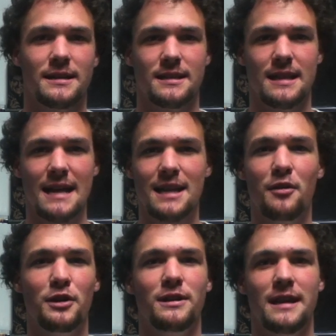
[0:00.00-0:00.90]
as that's
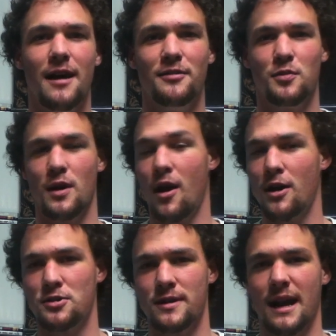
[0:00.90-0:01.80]
how good the elves were at
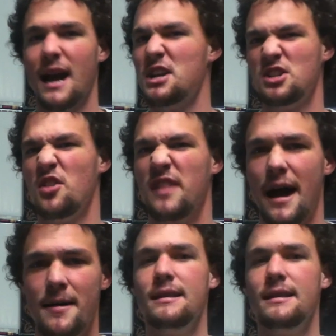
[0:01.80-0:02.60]
archery, and it kind of showed that.